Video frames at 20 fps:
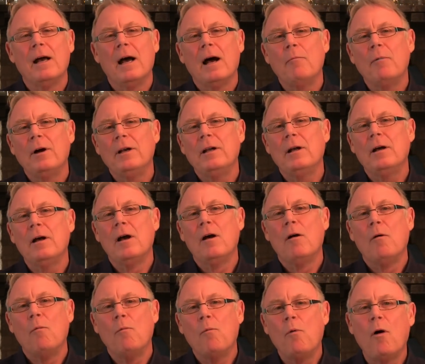I wonder
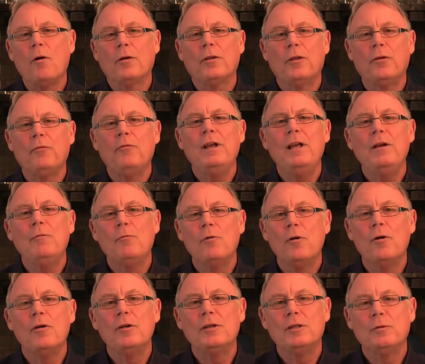what 3
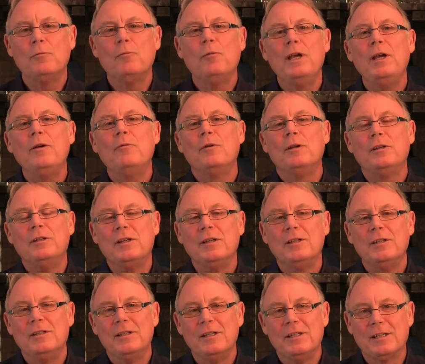words we
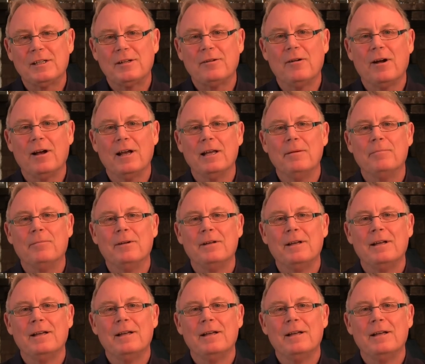would describe